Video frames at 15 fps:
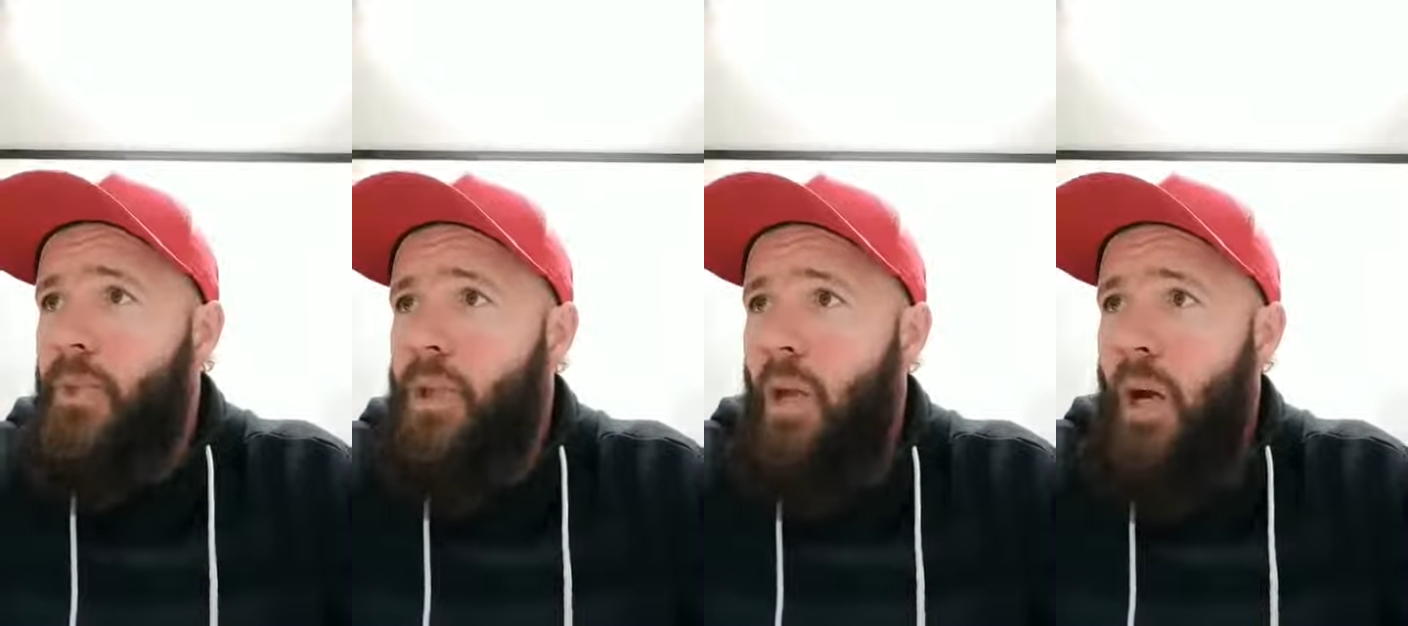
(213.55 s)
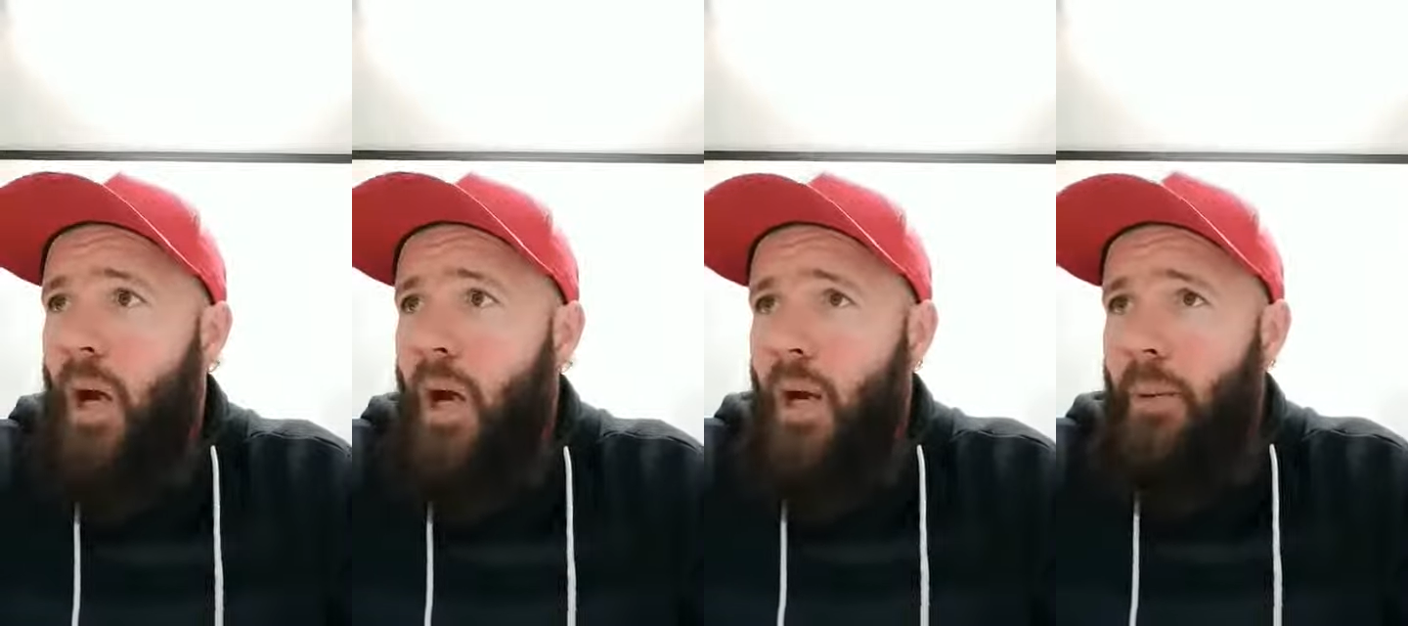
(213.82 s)

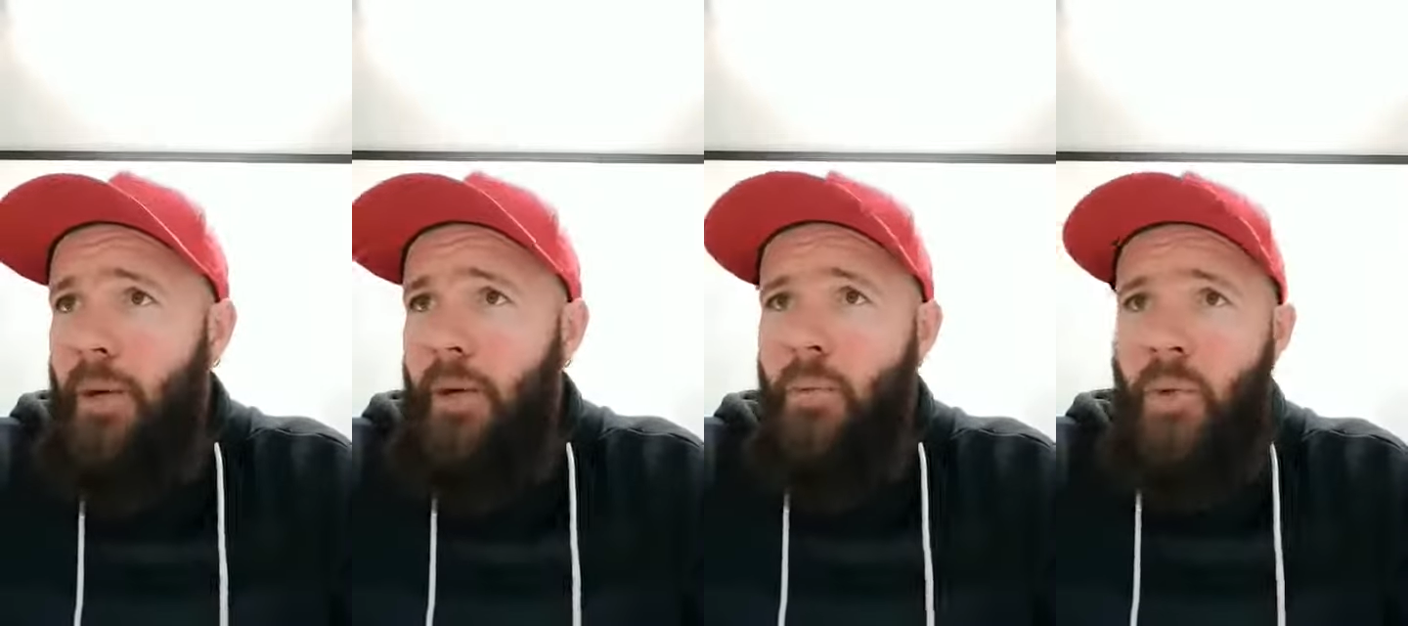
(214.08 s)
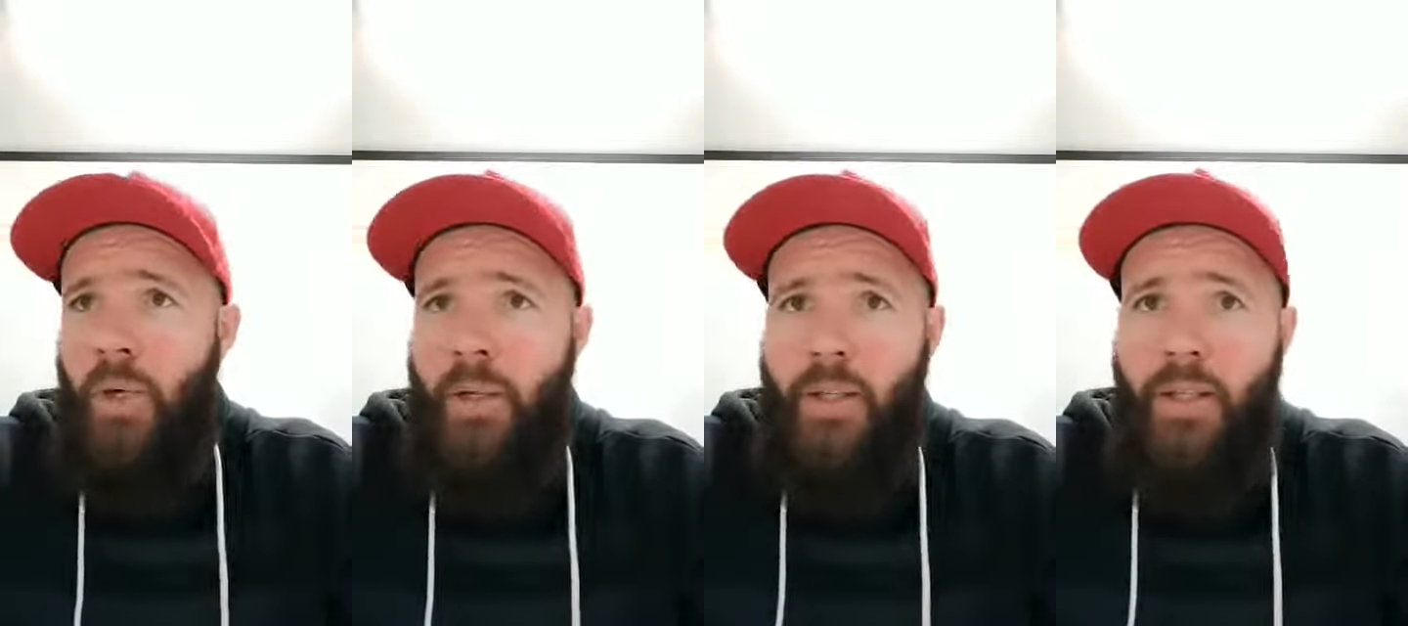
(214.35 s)
At
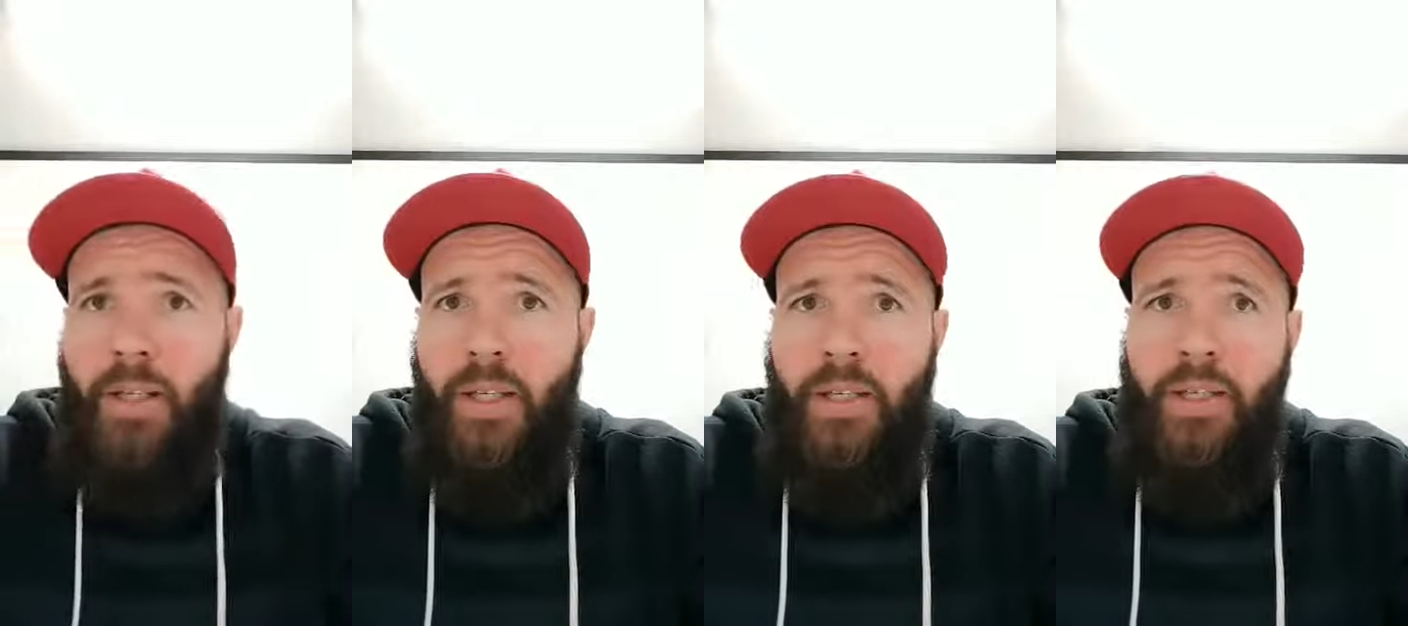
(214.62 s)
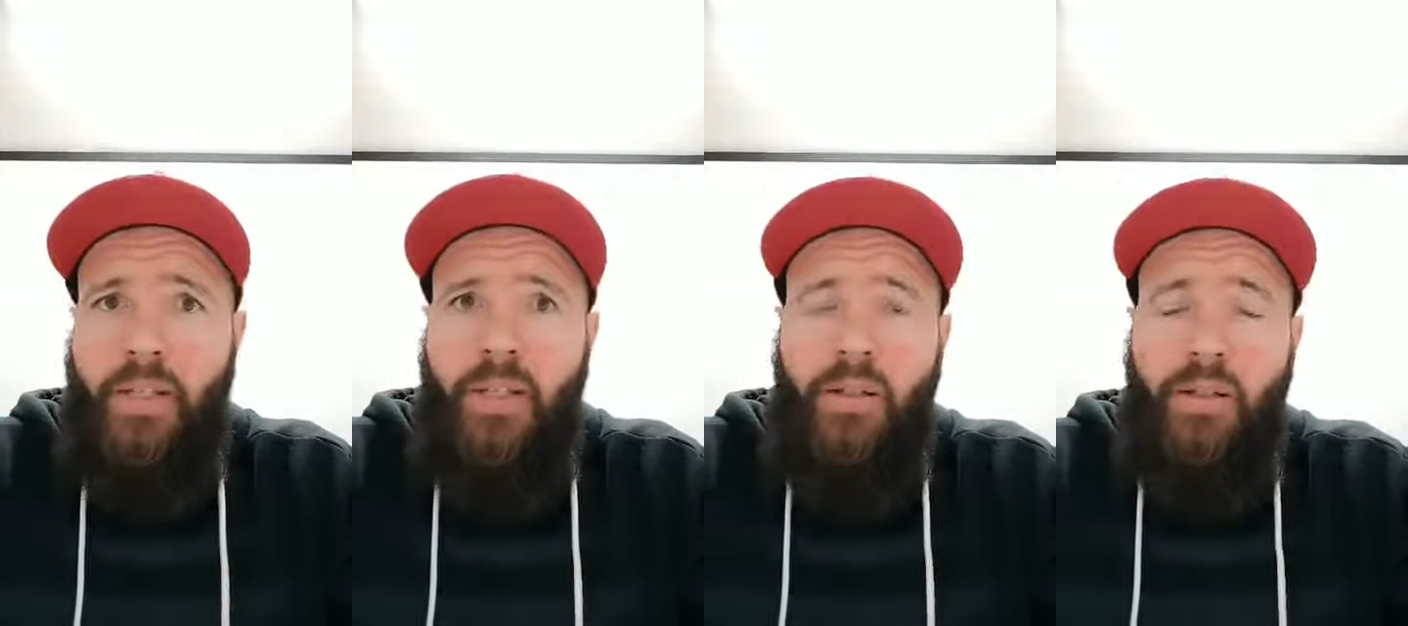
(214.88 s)
one of
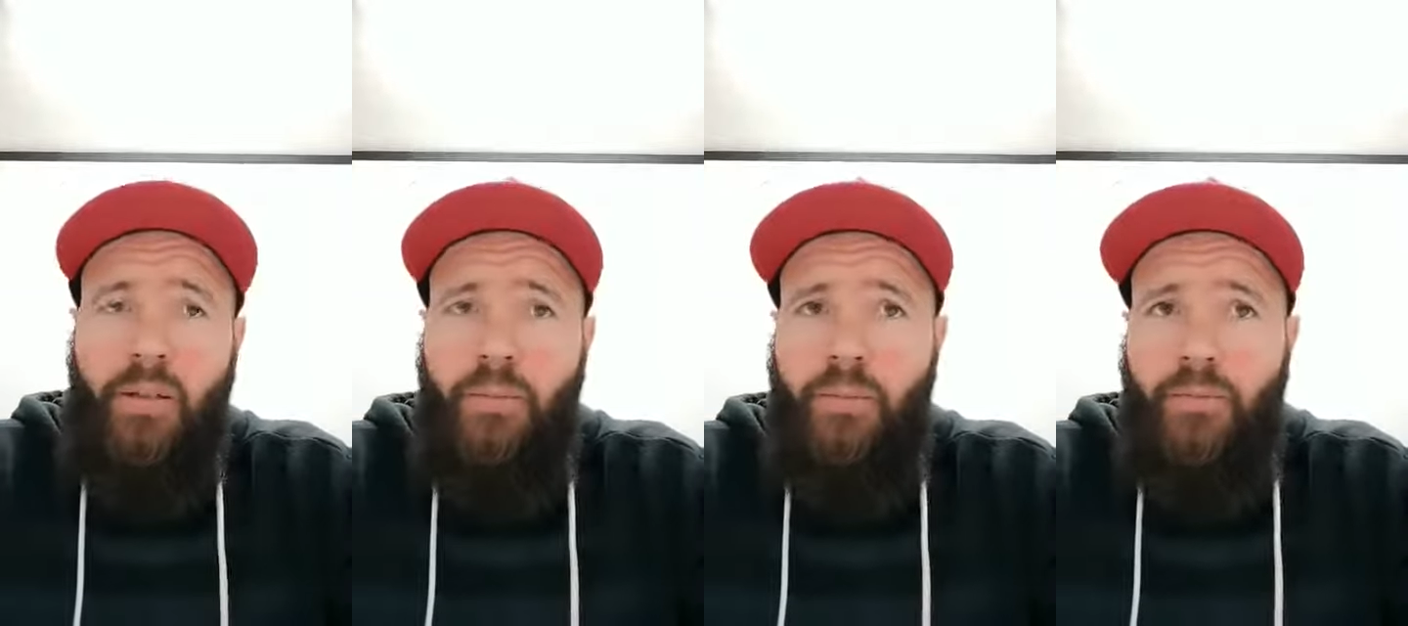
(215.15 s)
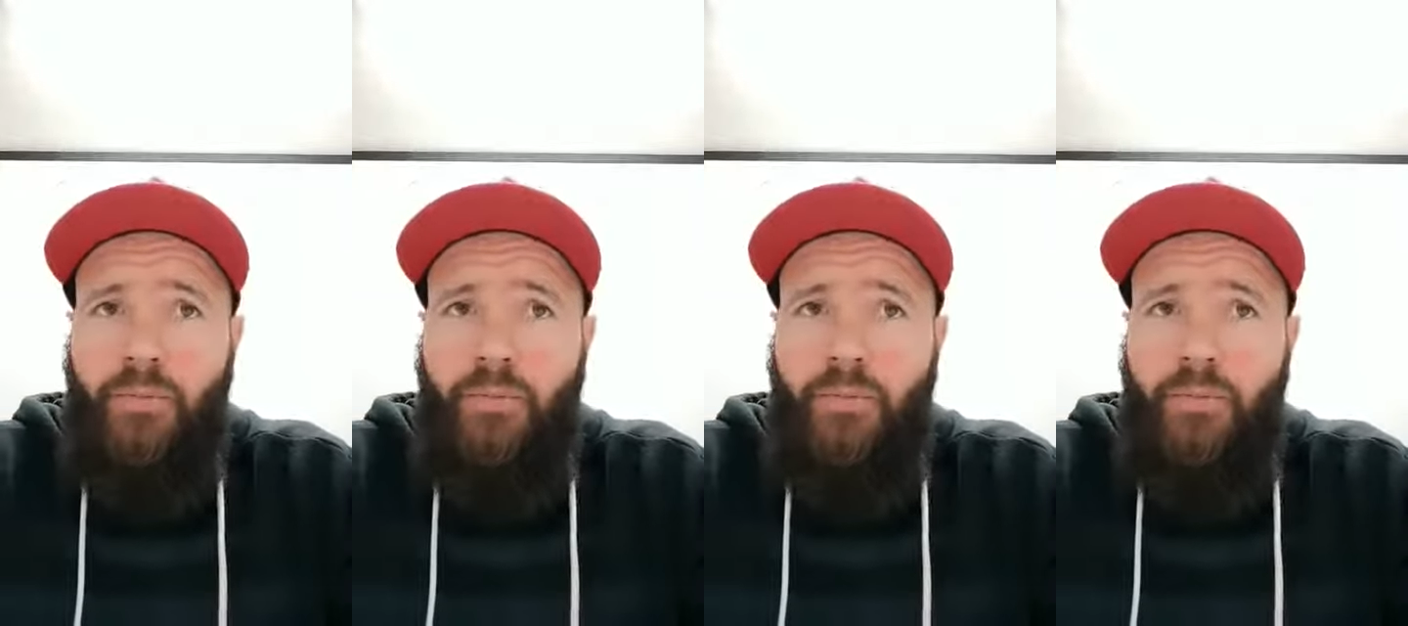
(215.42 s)
these